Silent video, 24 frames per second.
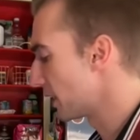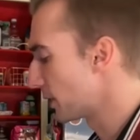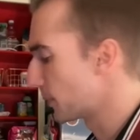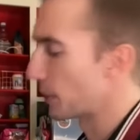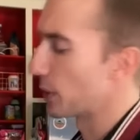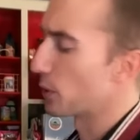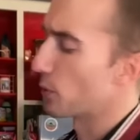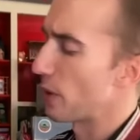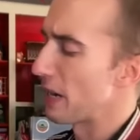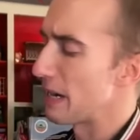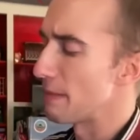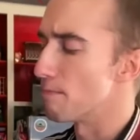
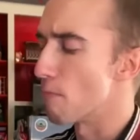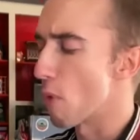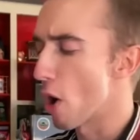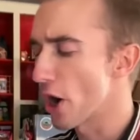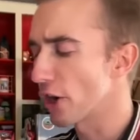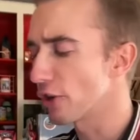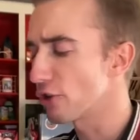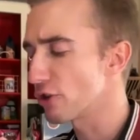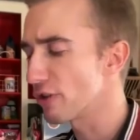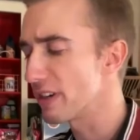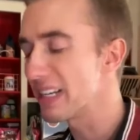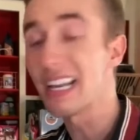between
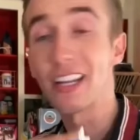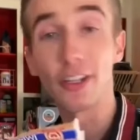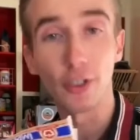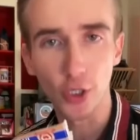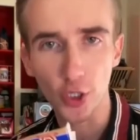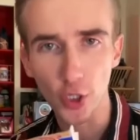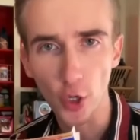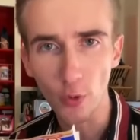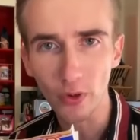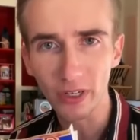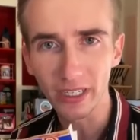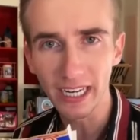margarine and
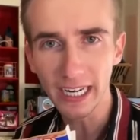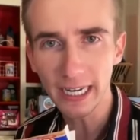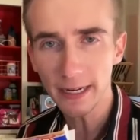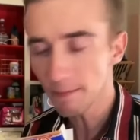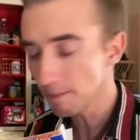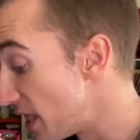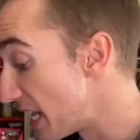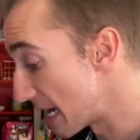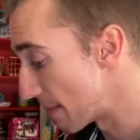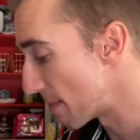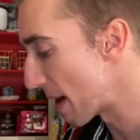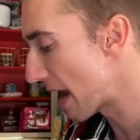
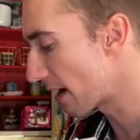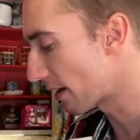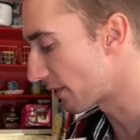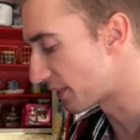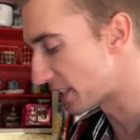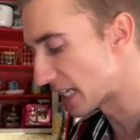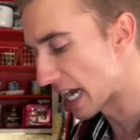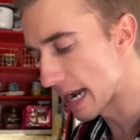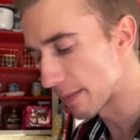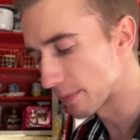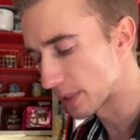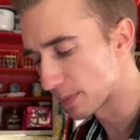shortening? The amount
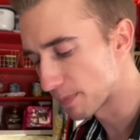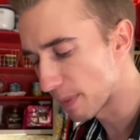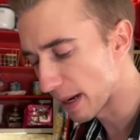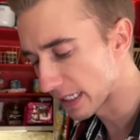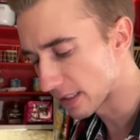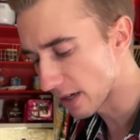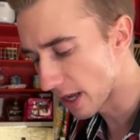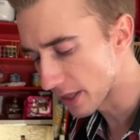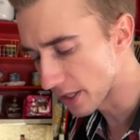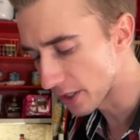of time spent on the